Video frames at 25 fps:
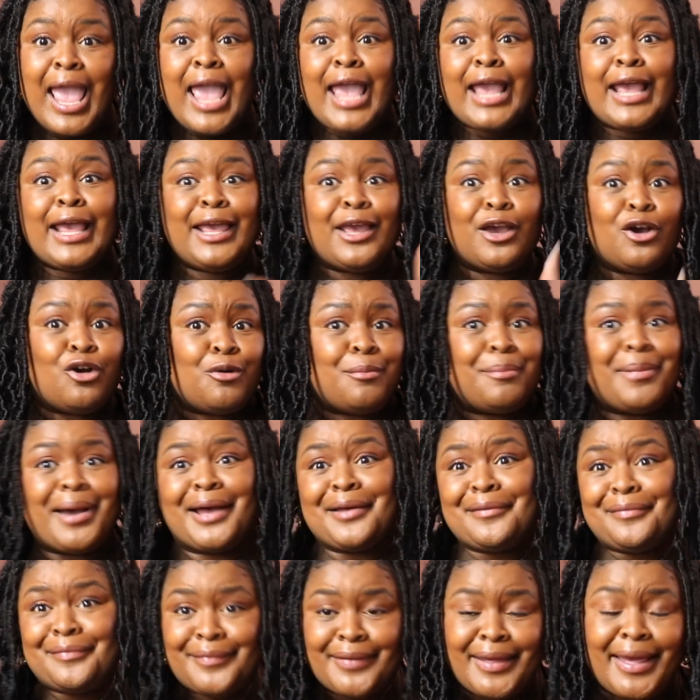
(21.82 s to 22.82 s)
healed
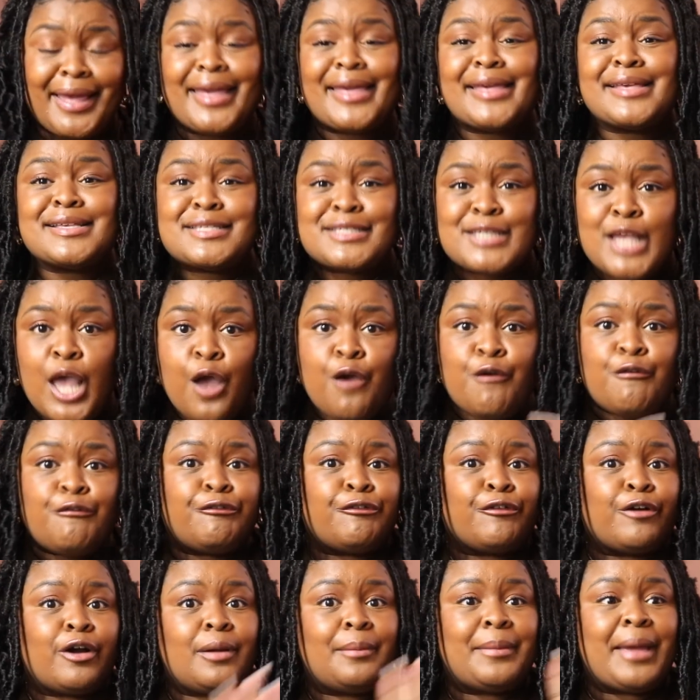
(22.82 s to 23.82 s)
my face
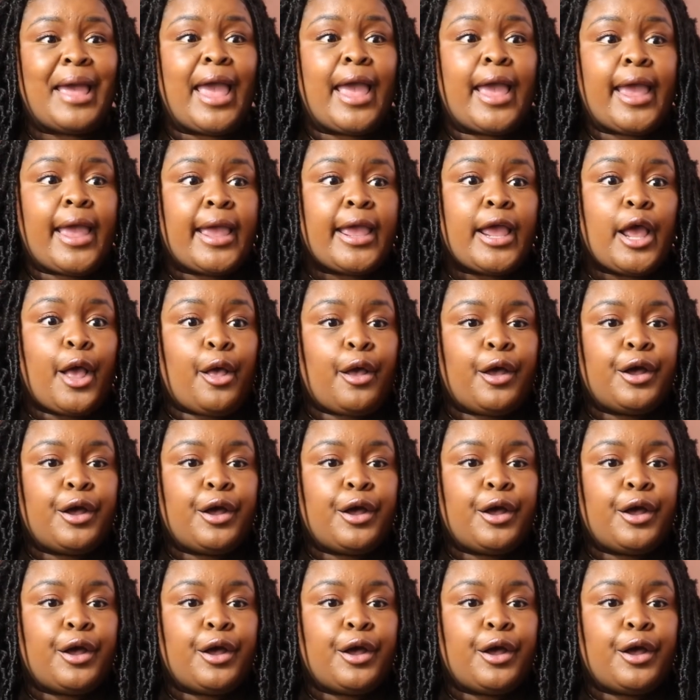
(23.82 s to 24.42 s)
from a